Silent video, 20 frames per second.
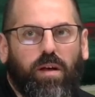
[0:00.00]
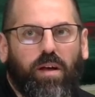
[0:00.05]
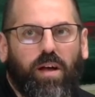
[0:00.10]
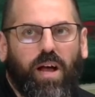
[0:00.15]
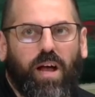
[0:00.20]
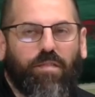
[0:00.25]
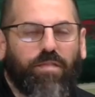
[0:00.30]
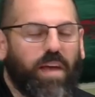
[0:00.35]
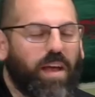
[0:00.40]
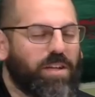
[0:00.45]

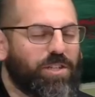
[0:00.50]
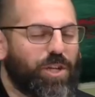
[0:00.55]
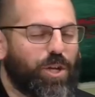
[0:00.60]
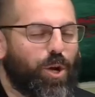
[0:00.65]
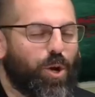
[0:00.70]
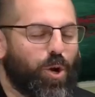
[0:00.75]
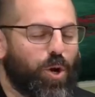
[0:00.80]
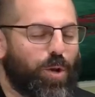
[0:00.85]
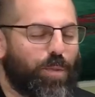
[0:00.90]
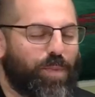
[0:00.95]
I've actually
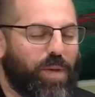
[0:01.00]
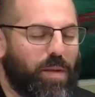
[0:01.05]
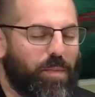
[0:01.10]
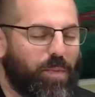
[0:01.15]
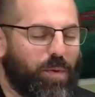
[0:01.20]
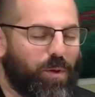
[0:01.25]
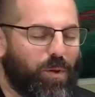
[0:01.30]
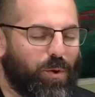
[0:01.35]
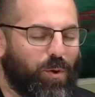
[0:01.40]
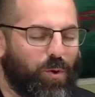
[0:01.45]
heard
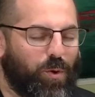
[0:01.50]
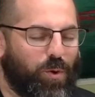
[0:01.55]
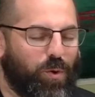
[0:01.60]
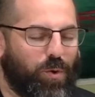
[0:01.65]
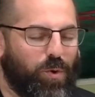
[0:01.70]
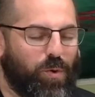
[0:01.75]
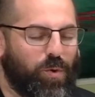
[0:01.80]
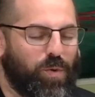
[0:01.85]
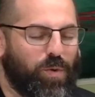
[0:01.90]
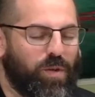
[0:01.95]
people
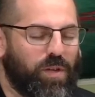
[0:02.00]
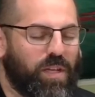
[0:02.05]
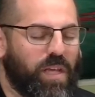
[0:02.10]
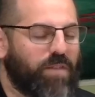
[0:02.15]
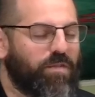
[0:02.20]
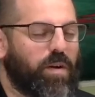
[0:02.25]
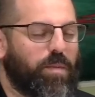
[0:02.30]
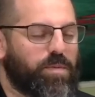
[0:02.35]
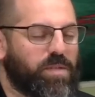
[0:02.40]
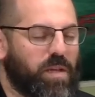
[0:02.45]
who
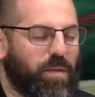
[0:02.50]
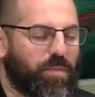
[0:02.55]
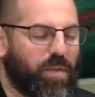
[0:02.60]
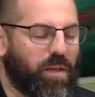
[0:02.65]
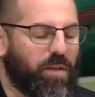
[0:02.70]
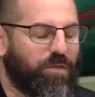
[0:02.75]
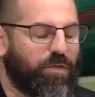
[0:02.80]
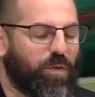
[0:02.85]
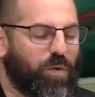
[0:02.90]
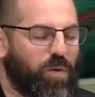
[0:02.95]
give up something
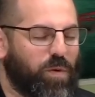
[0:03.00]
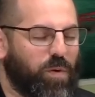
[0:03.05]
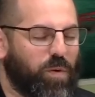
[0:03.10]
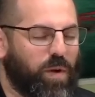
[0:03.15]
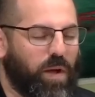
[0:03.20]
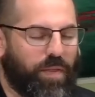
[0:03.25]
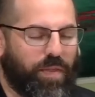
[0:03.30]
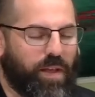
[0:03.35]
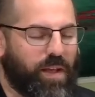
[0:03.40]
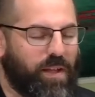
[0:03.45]
for, I
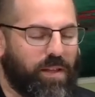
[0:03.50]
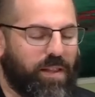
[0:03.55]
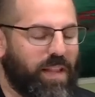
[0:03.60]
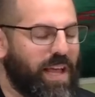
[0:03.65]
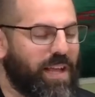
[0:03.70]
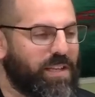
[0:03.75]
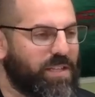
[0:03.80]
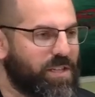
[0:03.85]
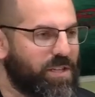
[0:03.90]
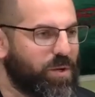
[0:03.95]
think,
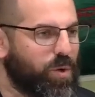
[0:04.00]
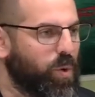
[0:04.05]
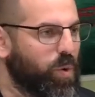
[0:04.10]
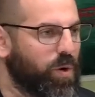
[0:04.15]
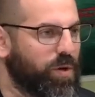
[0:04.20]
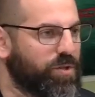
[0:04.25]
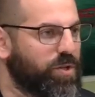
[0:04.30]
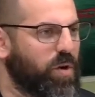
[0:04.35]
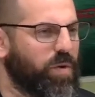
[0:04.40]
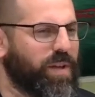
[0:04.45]
Lent, or
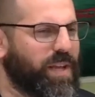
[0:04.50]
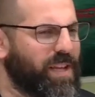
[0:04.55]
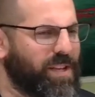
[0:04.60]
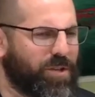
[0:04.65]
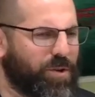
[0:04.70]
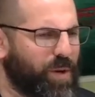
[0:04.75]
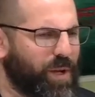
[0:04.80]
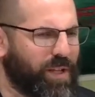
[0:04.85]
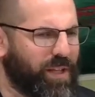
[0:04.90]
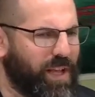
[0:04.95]
don't eat
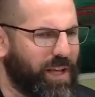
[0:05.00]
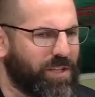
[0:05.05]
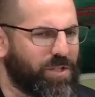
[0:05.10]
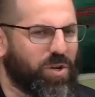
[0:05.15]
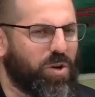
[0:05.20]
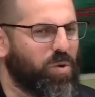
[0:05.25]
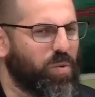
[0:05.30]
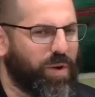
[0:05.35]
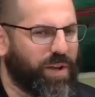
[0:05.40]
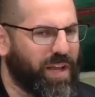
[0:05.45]
during Lent,
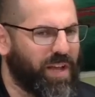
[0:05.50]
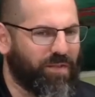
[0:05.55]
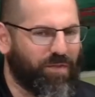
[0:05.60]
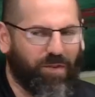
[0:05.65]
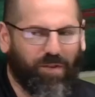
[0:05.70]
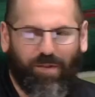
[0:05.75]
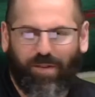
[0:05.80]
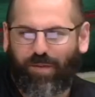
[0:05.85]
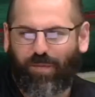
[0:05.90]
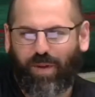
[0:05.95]
or
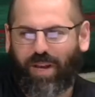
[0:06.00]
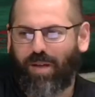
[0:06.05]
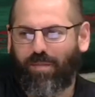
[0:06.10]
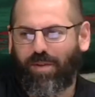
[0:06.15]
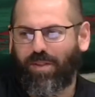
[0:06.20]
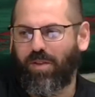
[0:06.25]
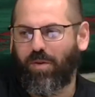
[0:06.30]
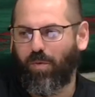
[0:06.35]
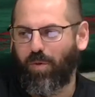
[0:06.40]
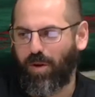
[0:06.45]
whatever, when I'm
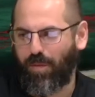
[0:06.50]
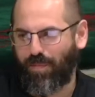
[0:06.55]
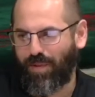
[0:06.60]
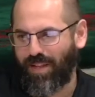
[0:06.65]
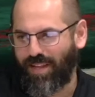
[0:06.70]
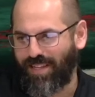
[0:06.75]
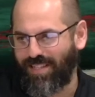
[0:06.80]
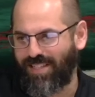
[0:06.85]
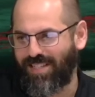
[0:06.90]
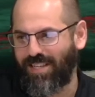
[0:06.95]
in the
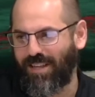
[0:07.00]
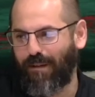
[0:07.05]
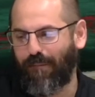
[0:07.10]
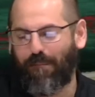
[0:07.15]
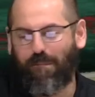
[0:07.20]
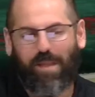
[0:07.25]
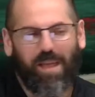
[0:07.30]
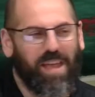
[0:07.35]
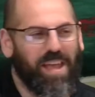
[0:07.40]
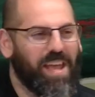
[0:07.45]
workplace.
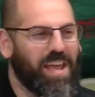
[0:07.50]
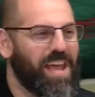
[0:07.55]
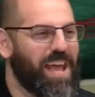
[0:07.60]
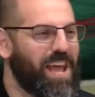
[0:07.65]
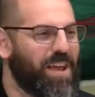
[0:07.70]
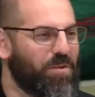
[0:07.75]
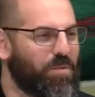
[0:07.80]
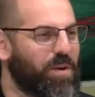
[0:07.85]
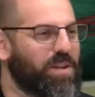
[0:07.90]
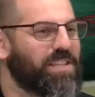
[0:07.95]

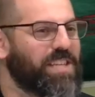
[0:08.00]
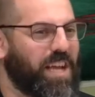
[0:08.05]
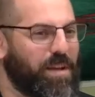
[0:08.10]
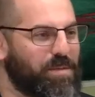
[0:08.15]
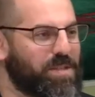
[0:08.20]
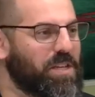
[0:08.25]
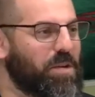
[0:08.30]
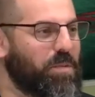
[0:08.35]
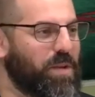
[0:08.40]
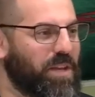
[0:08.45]
And one time
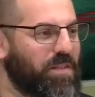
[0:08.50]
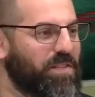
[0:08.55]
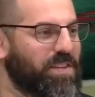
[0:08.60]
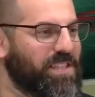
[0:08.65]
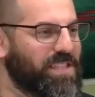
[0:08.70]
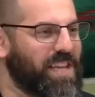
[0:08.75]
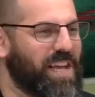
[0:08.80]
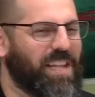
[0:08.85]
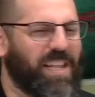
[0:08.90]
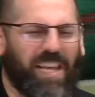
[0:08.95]
someone even
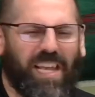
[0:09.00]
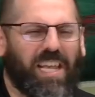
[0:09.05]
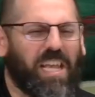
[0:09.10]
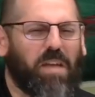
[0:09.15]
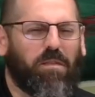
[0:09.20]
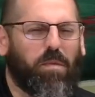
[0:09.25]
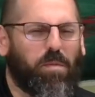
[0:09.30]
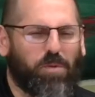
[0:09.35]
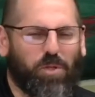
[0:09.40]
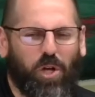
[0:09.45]
said, like, I
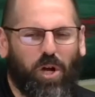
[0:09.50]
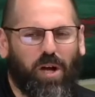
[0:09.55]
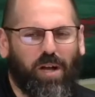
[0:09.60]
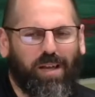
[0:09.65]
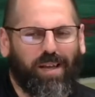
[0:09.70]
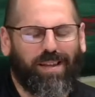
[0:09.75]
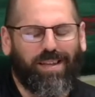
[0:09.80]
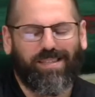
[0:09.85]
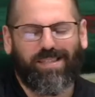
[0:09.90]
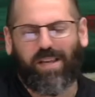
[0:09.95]
give up chalk,
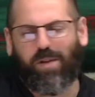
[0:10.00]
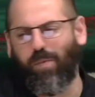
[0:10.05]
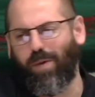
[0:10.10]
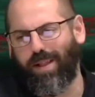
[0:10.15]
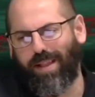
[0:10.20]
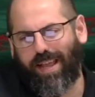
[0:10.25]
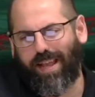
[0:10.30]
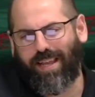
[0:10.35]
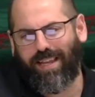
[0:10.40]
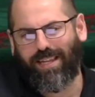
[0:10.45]
and he's like, well,
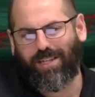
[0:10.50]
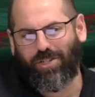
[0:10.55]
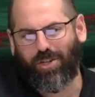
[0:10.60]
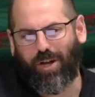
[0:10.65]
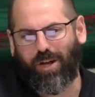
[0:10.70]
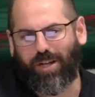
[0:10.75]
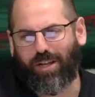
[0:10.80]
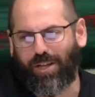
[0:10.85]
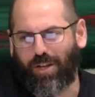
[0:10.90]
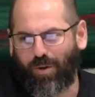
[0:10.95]
I could eat
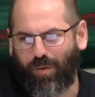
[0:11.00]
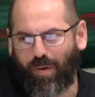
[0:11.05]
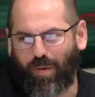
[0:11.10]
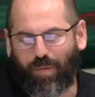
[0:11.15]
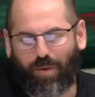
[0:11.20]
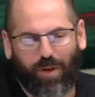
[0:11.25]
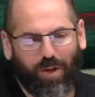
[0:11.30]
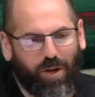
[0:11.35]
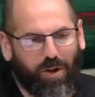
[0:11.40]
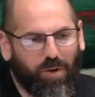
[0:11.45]
chalk, and no one
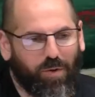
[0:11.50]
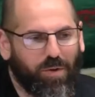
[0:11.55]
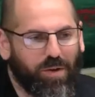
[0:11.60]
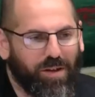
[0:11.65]
would know.